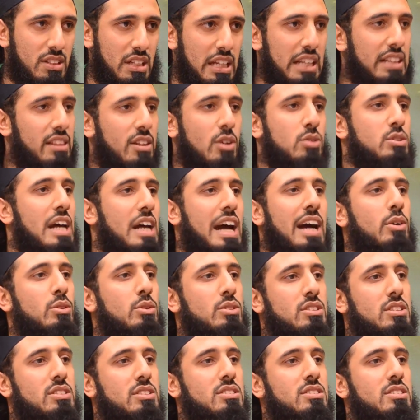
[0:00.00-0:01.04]
In those
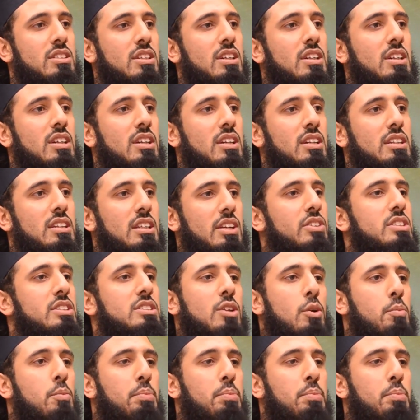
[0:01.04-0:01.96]
houses, there is no